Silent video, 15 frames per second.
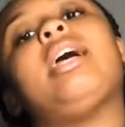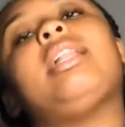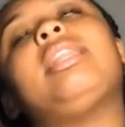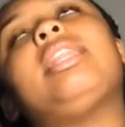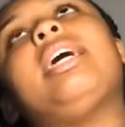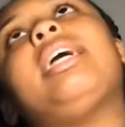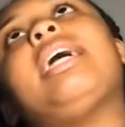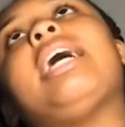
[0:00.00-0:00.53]

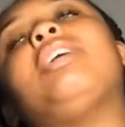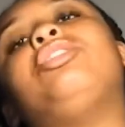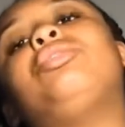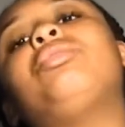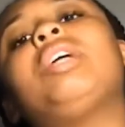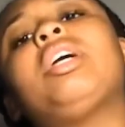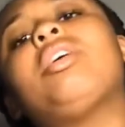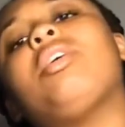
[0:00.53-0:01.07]
like, as
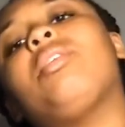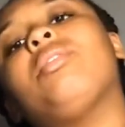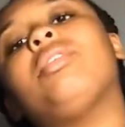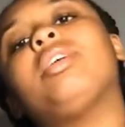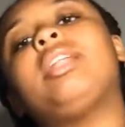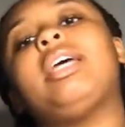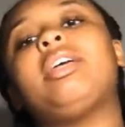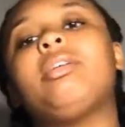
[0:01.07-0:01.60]
you get
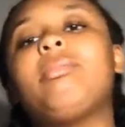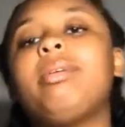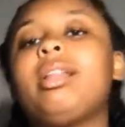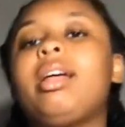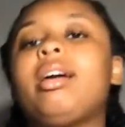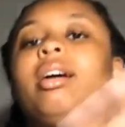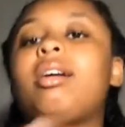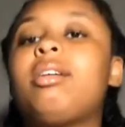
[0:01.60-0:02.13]
older, like, you be
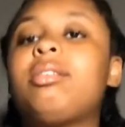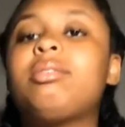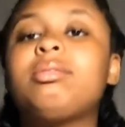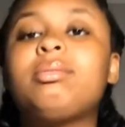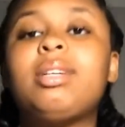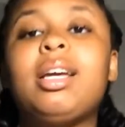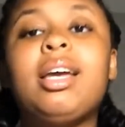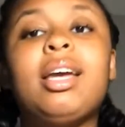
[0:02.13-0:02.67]
like,
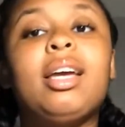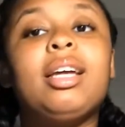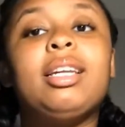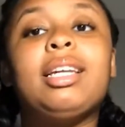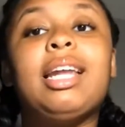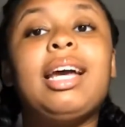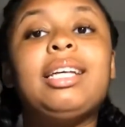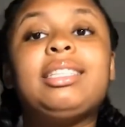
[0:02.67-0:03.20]
oh,
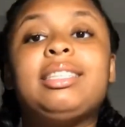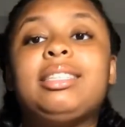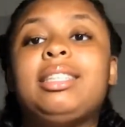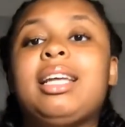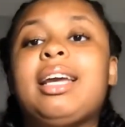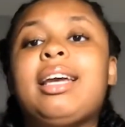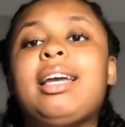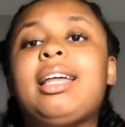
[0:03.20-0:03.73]
that's
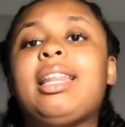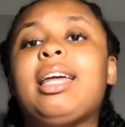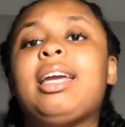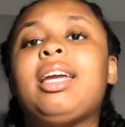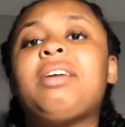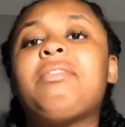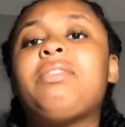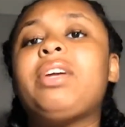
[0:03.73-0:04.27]
dead.
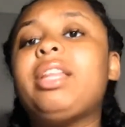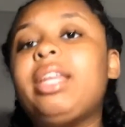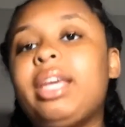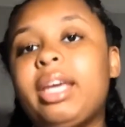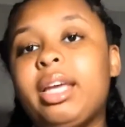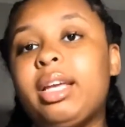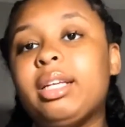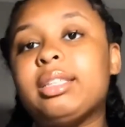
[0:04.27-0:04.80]
Like, it
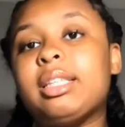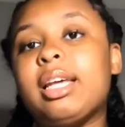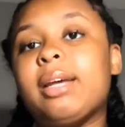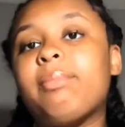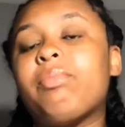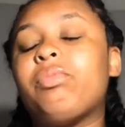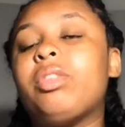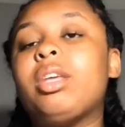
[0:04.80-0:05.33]
really is.
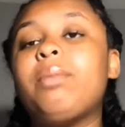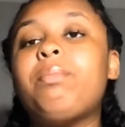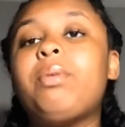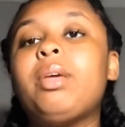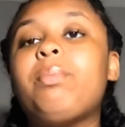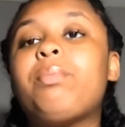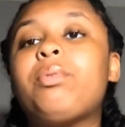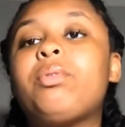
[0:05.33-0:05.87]
Like, them
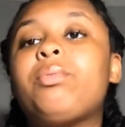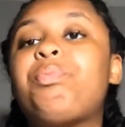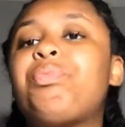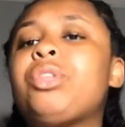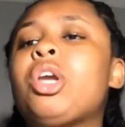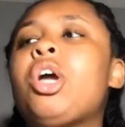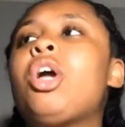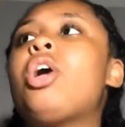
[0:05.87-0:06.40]
people
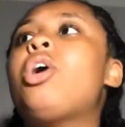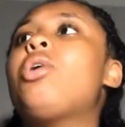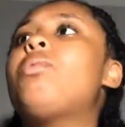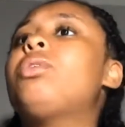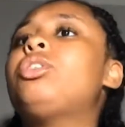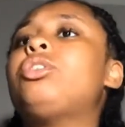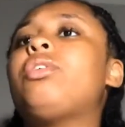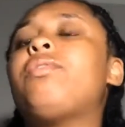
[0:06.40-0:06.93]
who
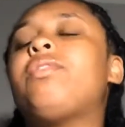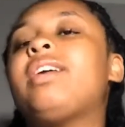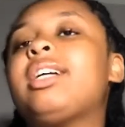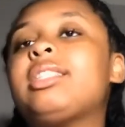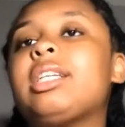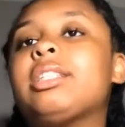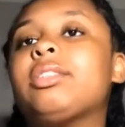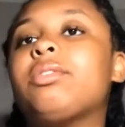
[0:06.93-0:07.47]
was your
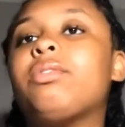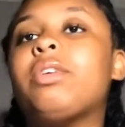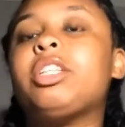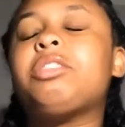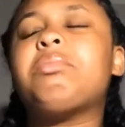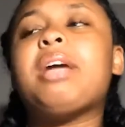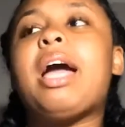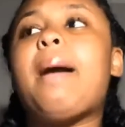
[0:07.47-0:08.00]
friends as a
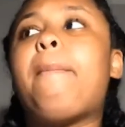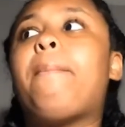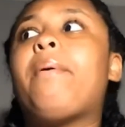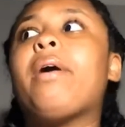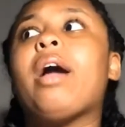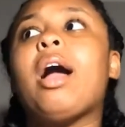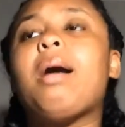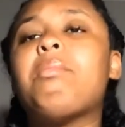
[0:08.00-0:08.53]
freshman, I
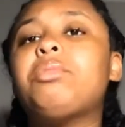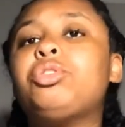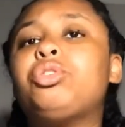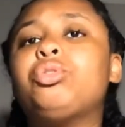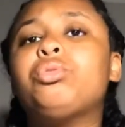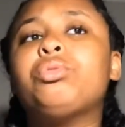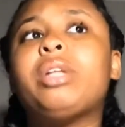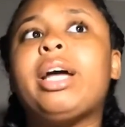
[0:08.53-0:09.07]

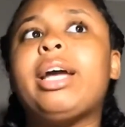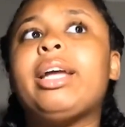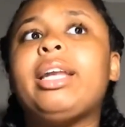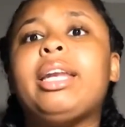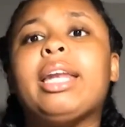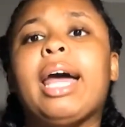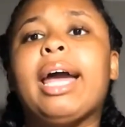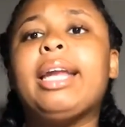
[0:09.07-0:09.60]
promise you, like,
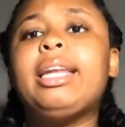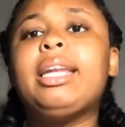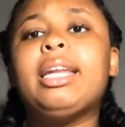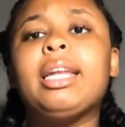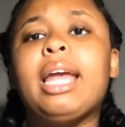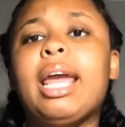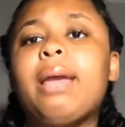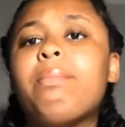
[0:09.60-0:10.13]

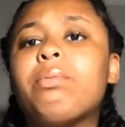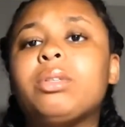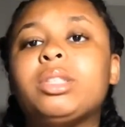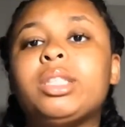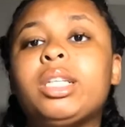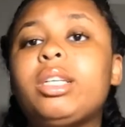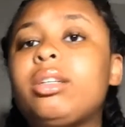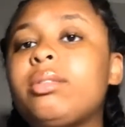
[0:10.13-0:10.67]

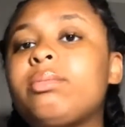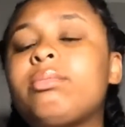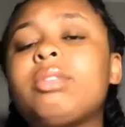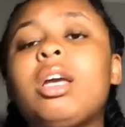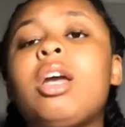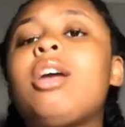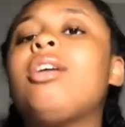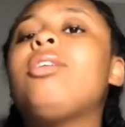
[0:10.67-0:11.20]
98% of them,
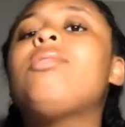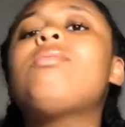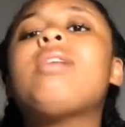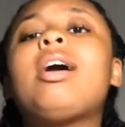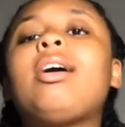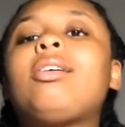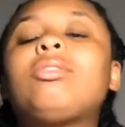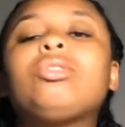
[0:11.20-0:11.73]
you're
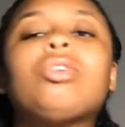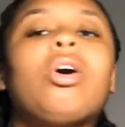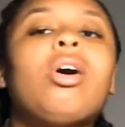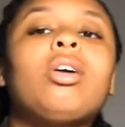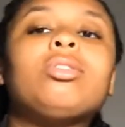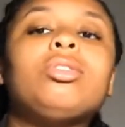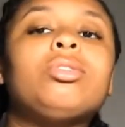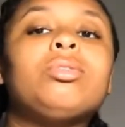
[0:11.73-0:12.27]
not going to
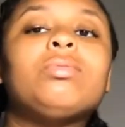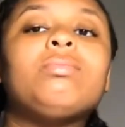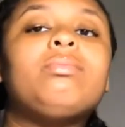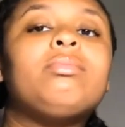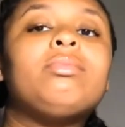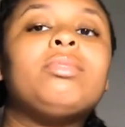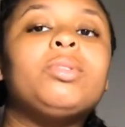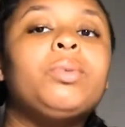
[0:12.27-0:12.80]
talk to
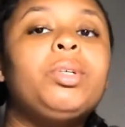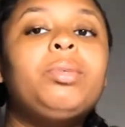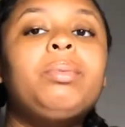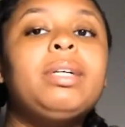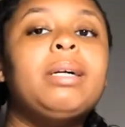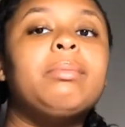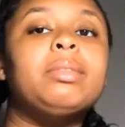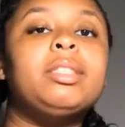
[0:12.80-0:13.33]
when you
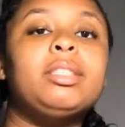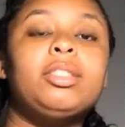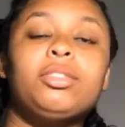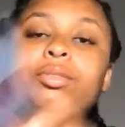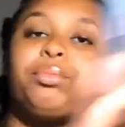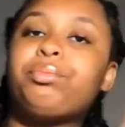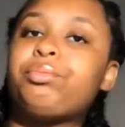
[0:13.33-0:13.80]
become a senior.